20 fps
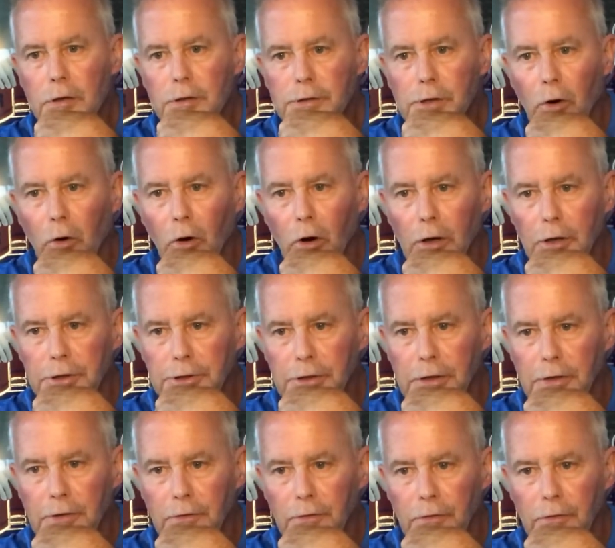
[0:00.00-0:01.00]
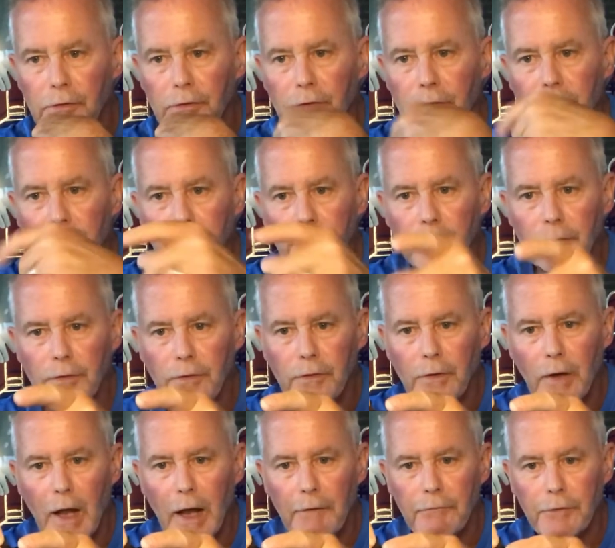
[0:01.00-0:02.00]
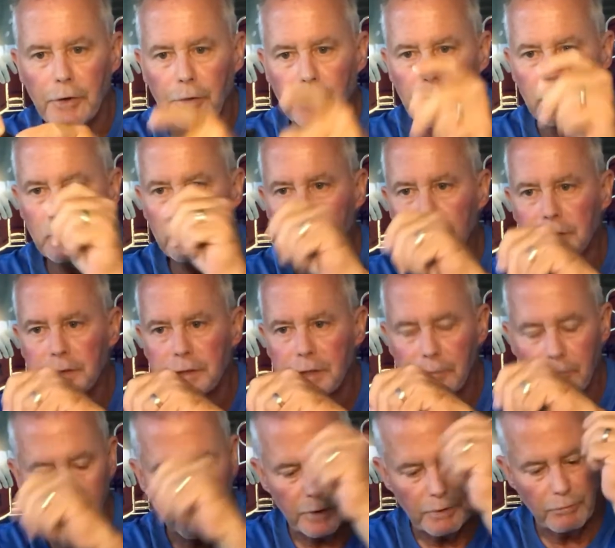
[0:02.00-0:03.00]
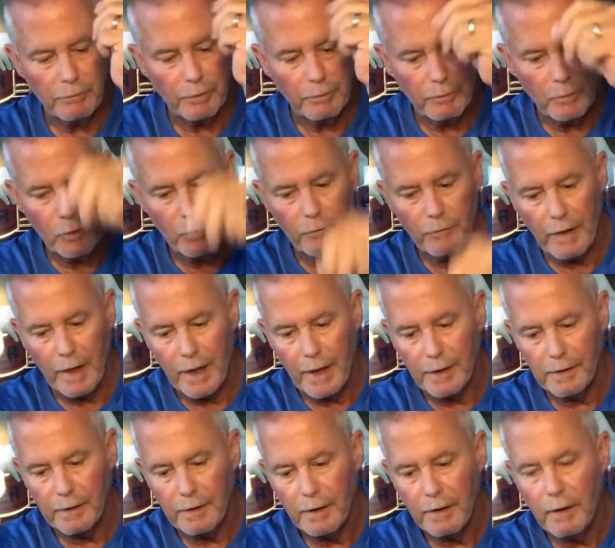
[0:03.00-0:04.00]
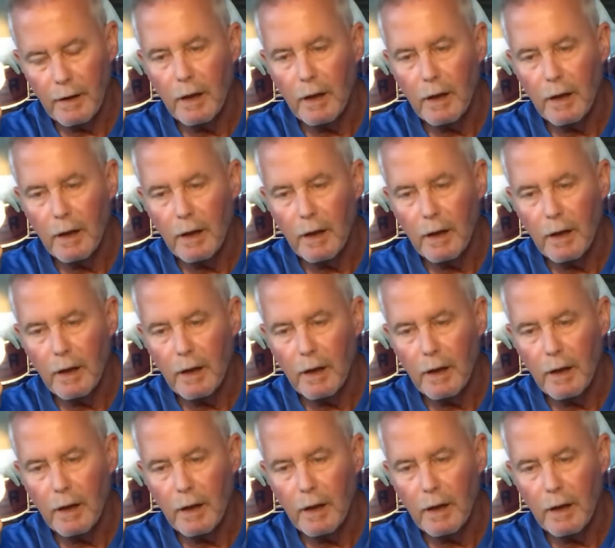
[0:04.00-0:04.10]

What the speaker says: So all you have to do is simply remove that,